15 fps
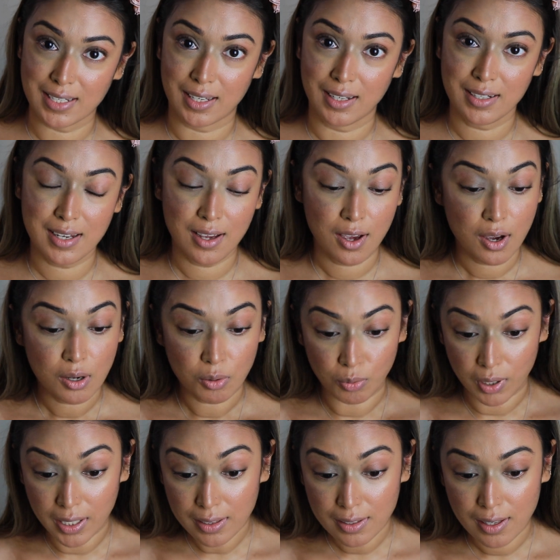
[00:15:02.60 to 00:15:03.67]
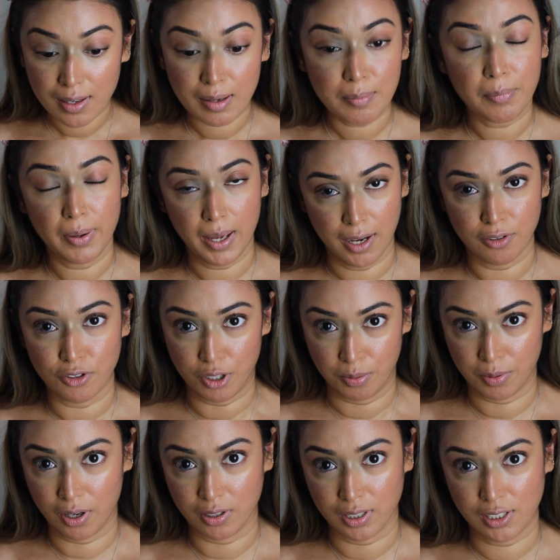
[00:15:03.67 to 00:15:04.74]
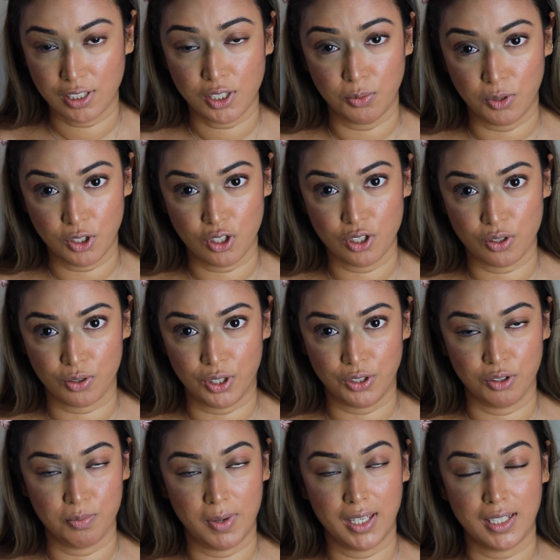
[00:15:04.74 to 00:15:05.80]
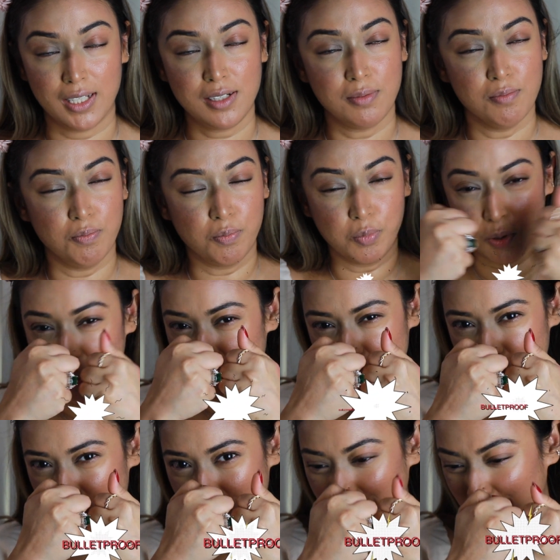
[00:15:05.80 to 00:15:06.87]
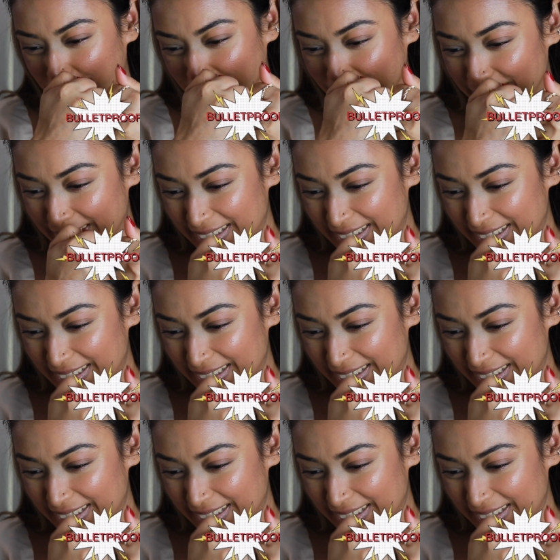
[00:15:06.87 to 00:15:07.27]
it with powder products, which is going to make it bulletproof.